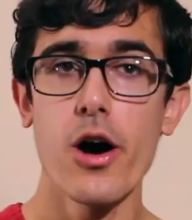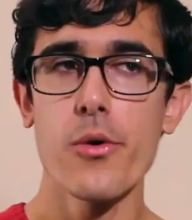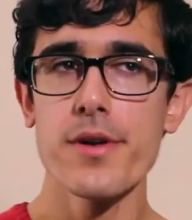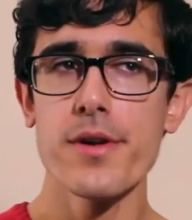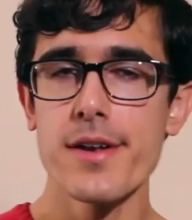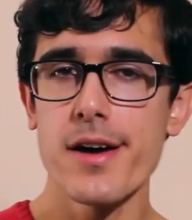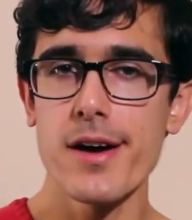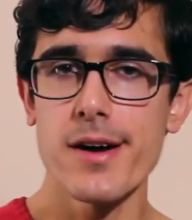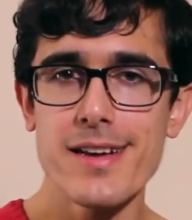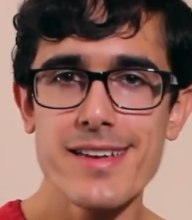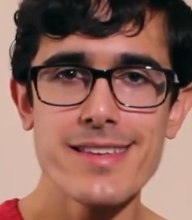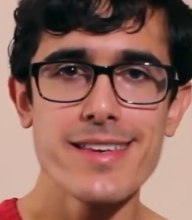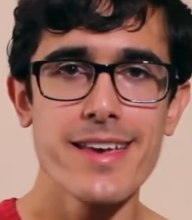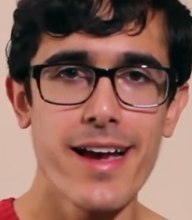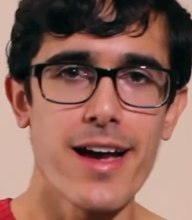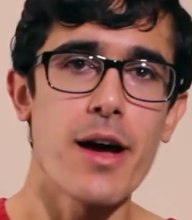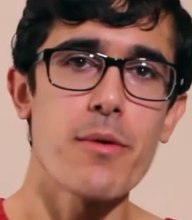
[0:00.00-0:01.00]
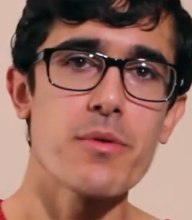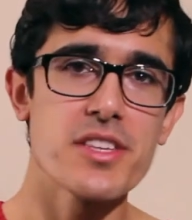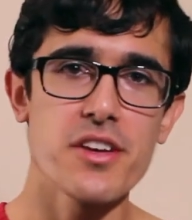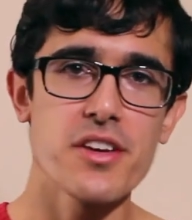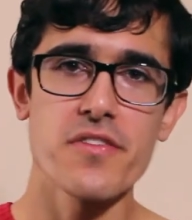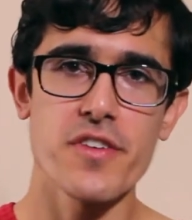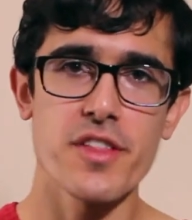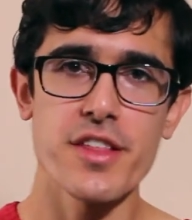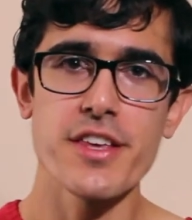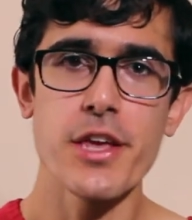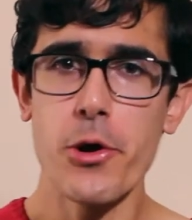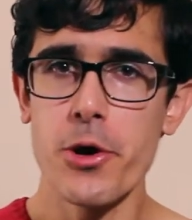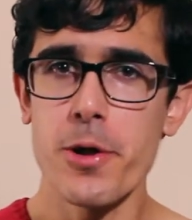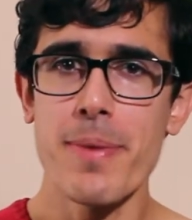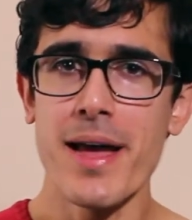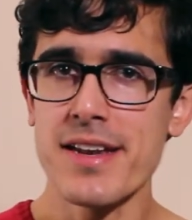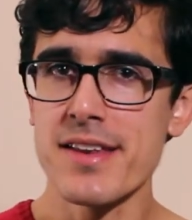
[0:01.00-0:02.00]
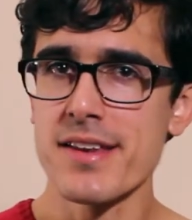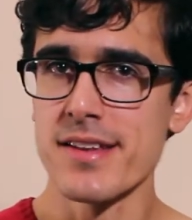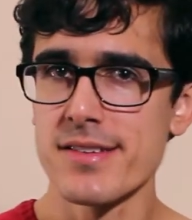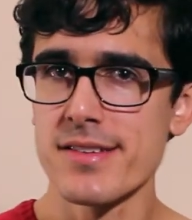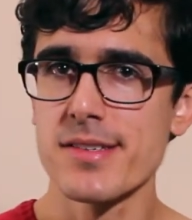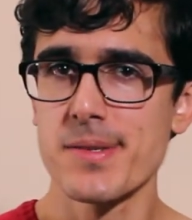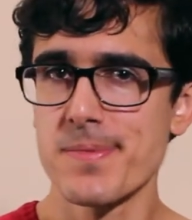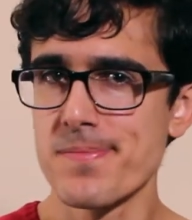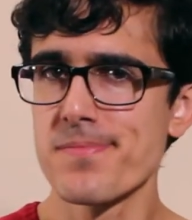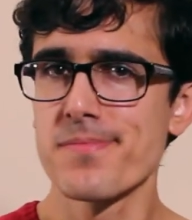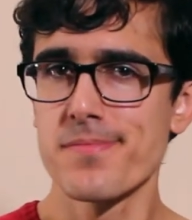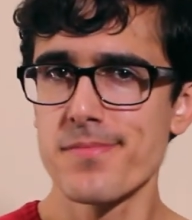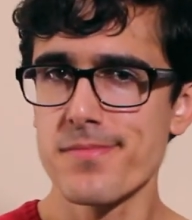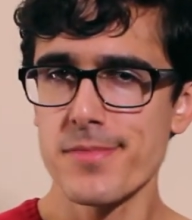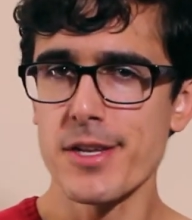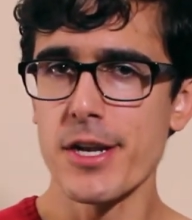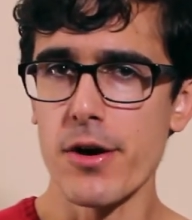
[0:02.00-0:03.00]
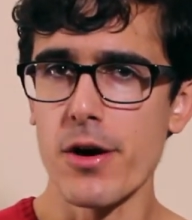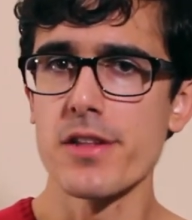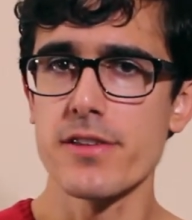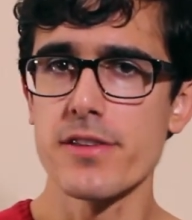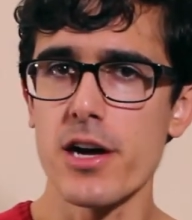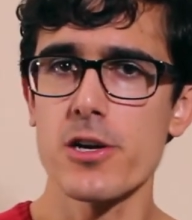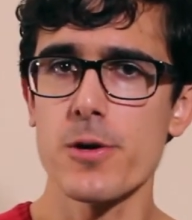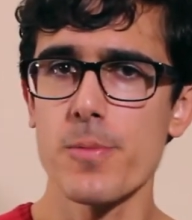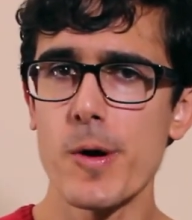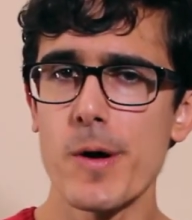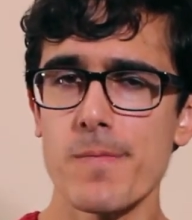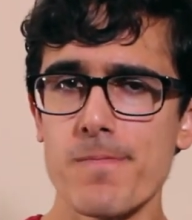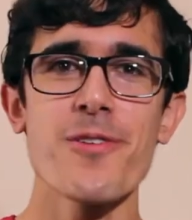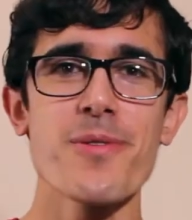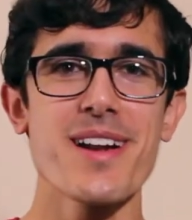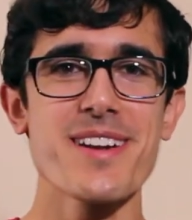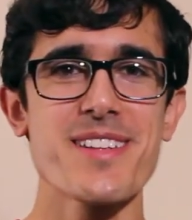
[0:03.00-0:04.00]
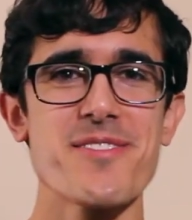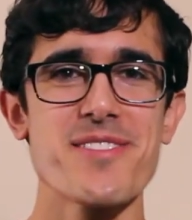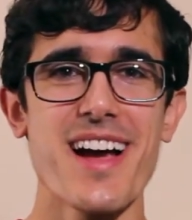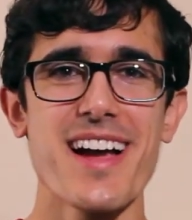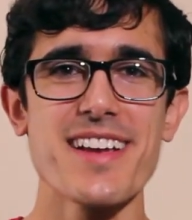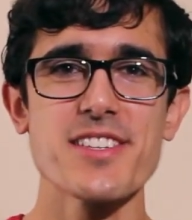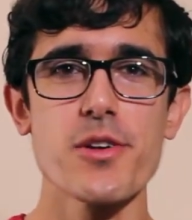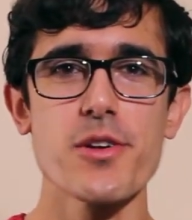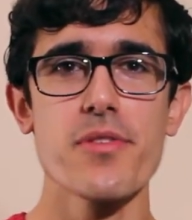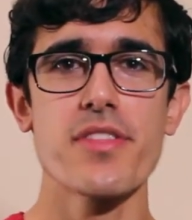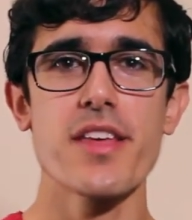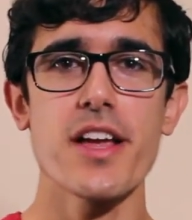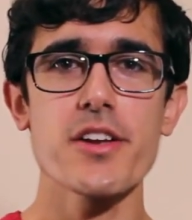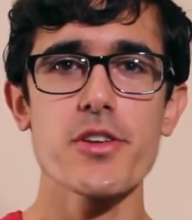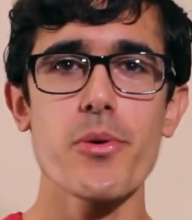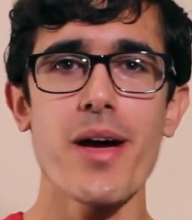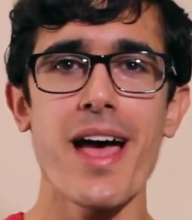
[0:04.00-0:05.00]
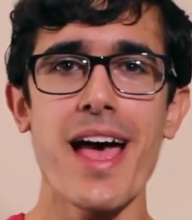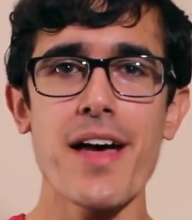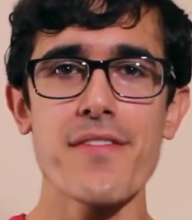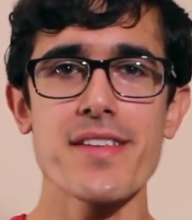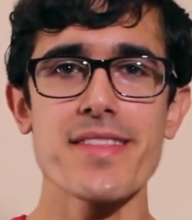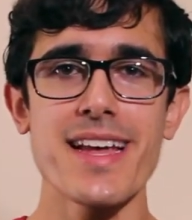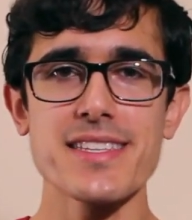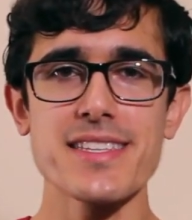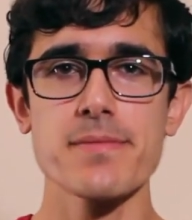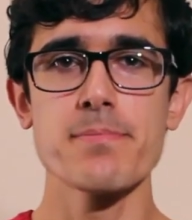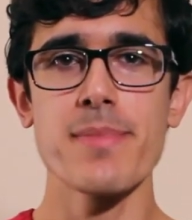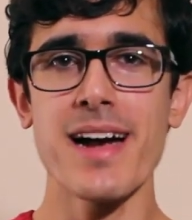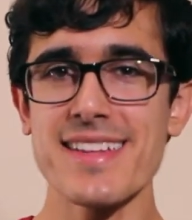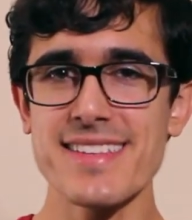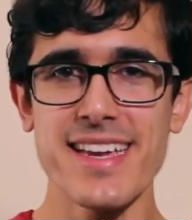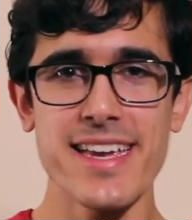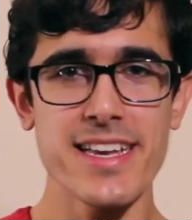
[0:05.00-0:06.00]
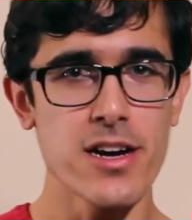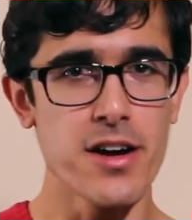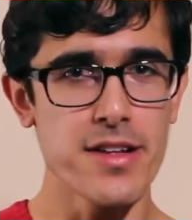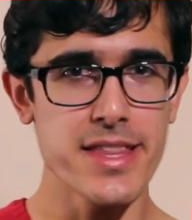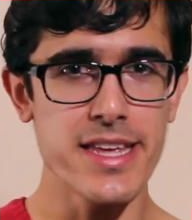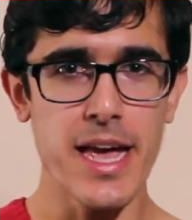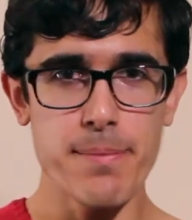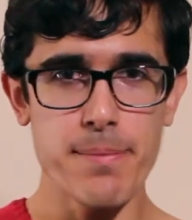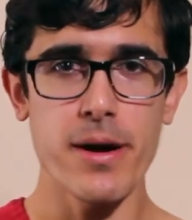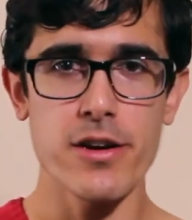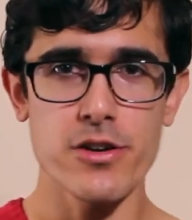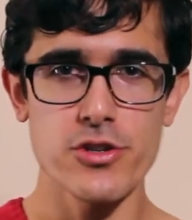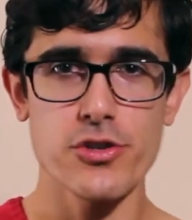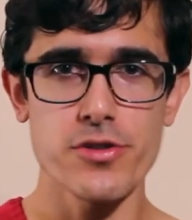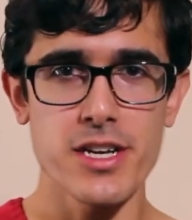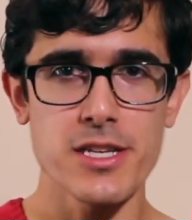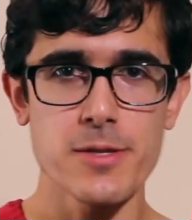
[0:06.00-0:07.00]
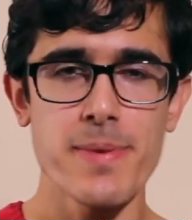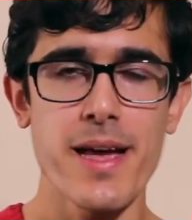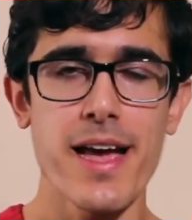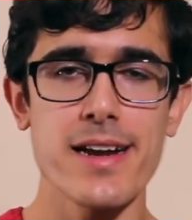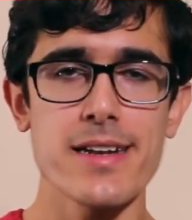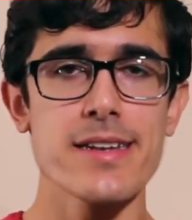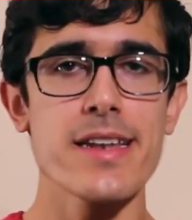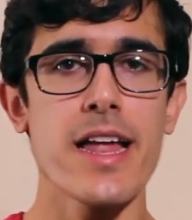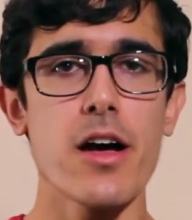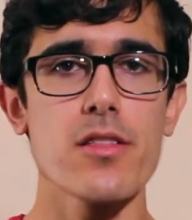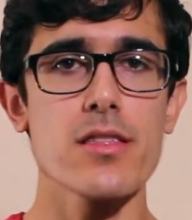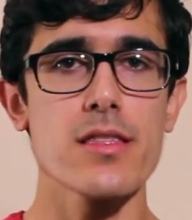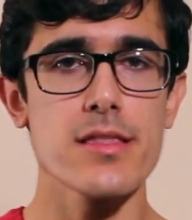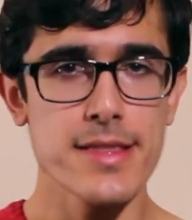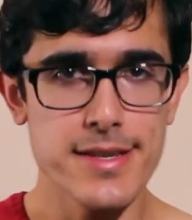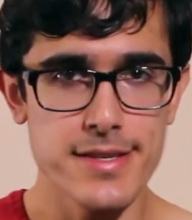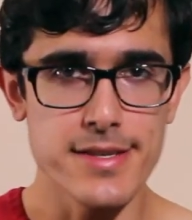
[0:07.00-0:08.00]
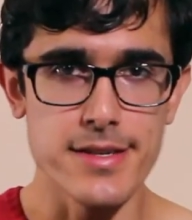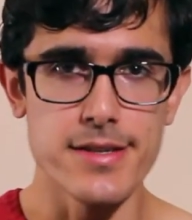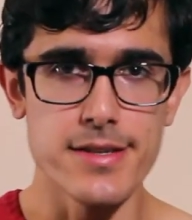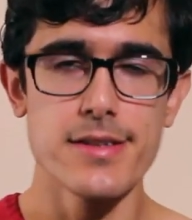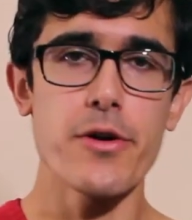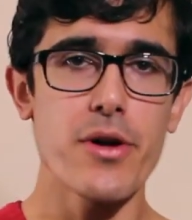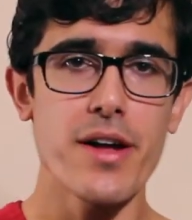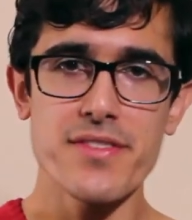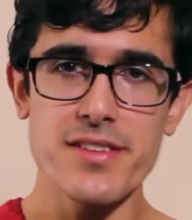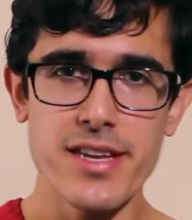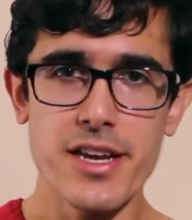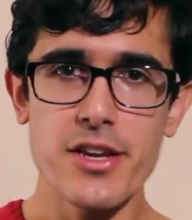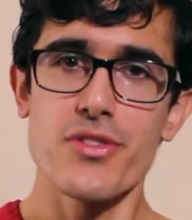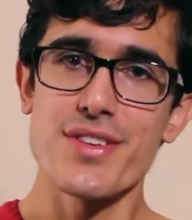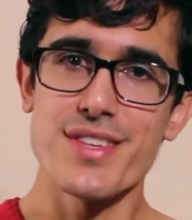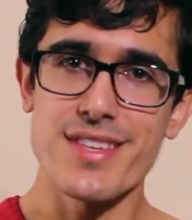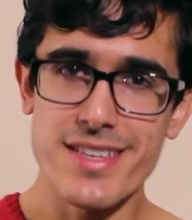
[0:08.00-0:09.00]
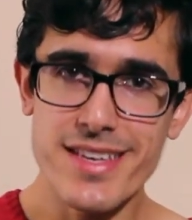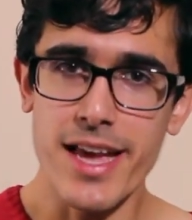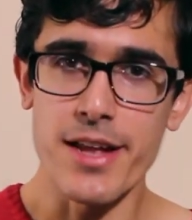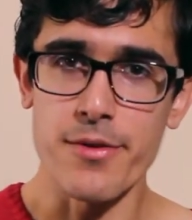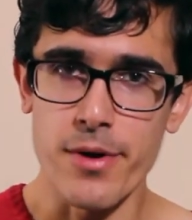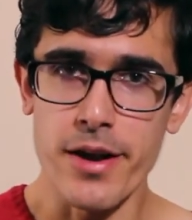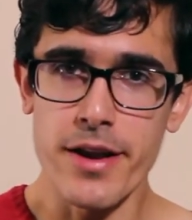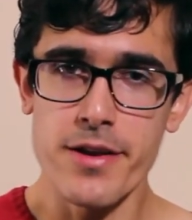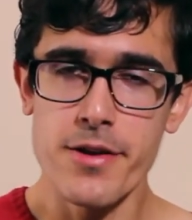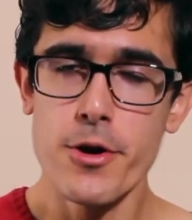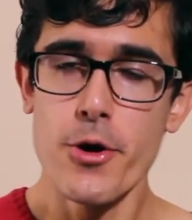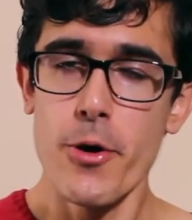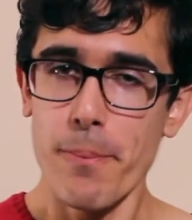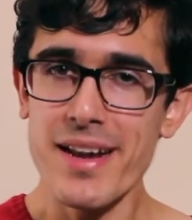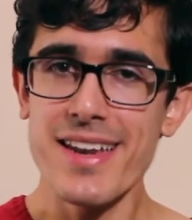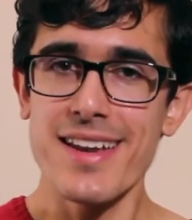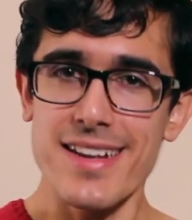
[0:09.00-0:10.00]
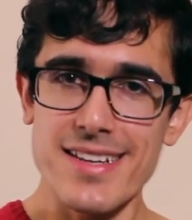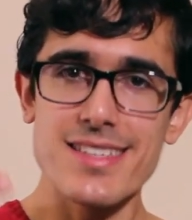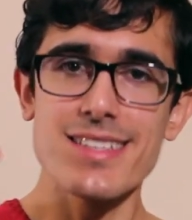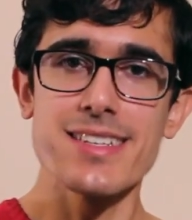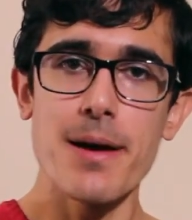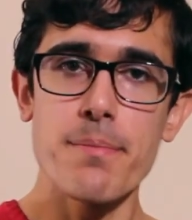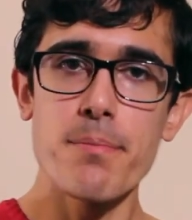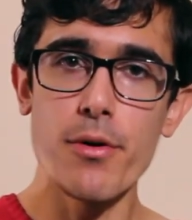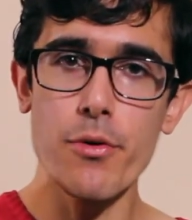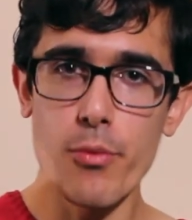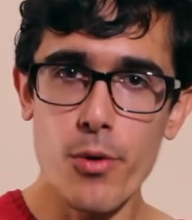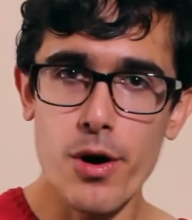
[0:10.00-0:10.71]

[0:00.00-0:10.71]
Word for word: Oh, and uh, yeah, I was here for the Yoda pettiness you know, on Dagobah. Alrighty, you guys, so there you have it. That's my take on The Empire Strikes Back. Now, listen, I don't have to tell you this again, right? But it is number